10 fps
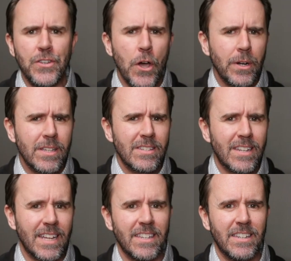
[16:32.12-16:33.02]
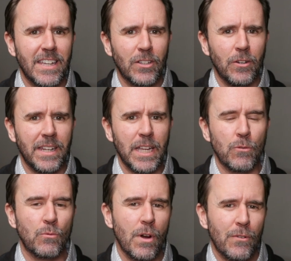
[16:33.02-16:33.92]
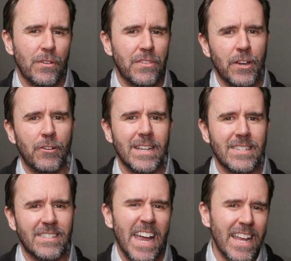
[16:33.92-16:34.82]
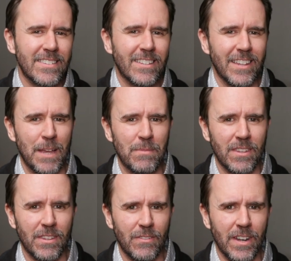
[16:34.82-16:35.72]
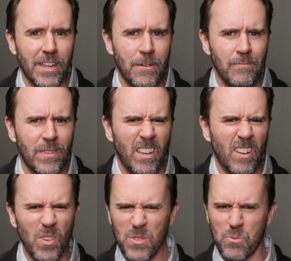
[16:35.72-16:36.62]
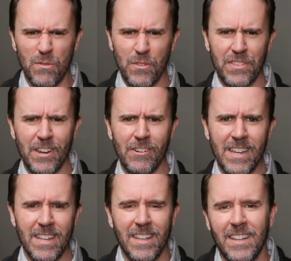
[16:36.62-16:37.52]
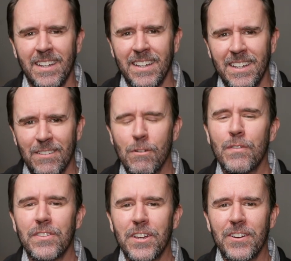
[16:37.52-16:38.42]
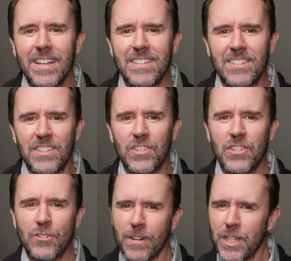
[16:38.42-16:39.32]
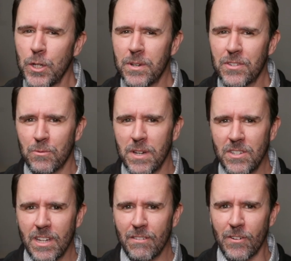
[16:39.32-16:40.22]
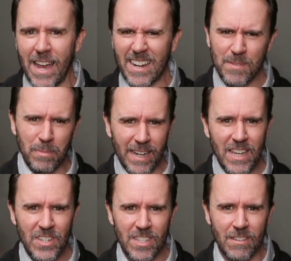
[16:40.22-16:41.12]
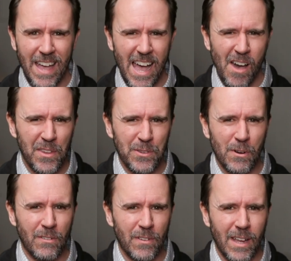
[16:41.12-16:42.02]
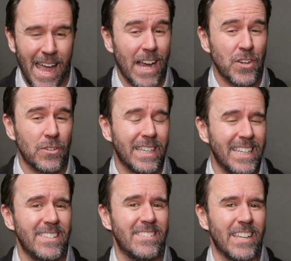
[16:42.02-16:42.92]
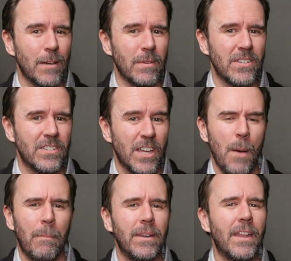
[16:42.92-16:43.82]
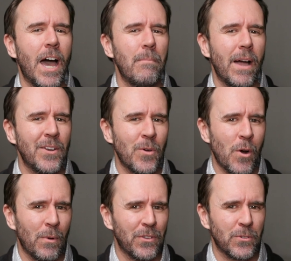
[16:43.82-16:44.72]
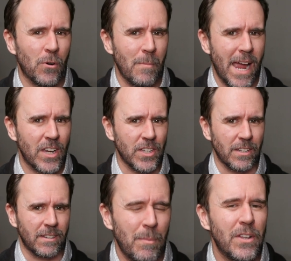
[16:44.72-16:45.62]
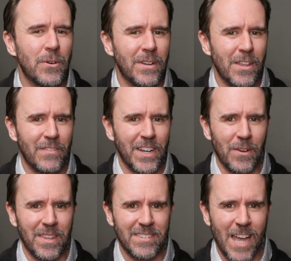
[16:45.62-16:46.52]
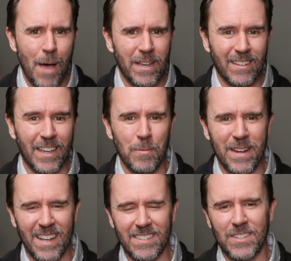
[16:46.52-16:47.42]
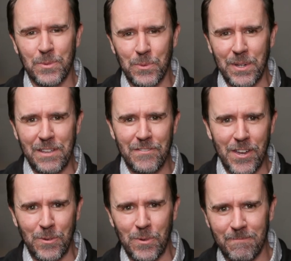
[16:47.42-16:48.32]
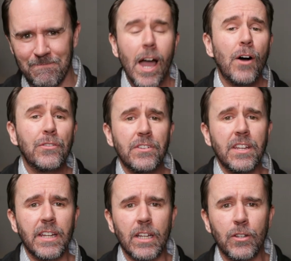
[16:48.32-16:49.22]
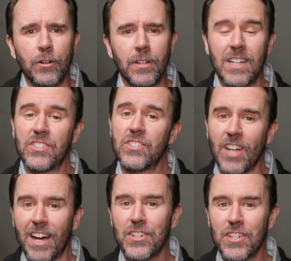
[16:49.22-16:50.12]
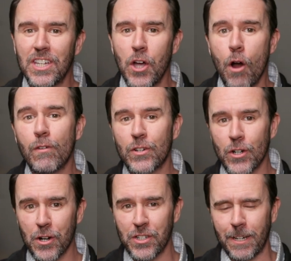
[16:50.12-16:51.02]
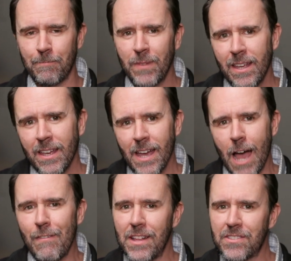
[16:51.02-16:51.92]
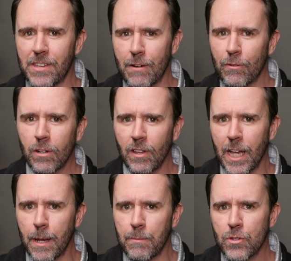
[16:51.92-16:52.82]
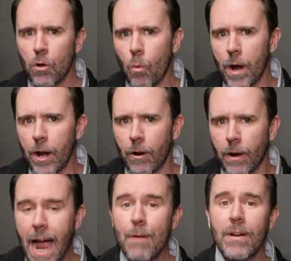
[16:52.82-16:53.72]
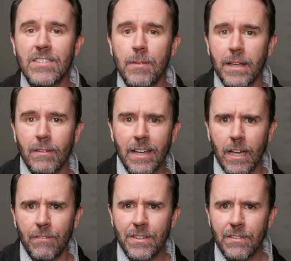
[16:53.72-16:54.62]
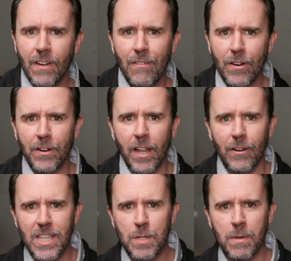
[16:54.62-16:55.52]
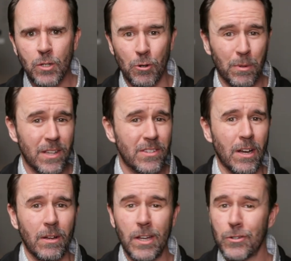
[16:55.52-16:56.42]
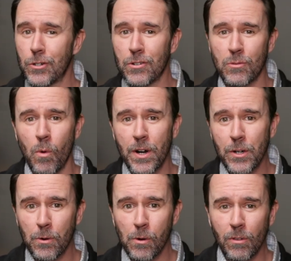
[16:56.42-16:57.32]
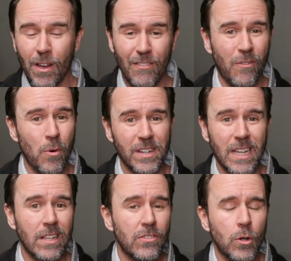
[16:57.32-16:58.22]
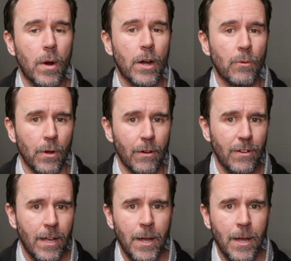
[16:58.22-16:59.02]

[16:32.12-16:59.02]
notice that I didn't include any roofer theory science claims in this video. What's roofer theory? Roofer theory is the strenuous reaching for explanations of how this roof actually is damaged, but not by normal storm action. I'm gonna do another video on this topic later because it's a really fun one. I also didn't include astonishing overcharging. I've had several claims where I write something like a $5,500 estimate to replace a insurer's one-year-old 14 square roof.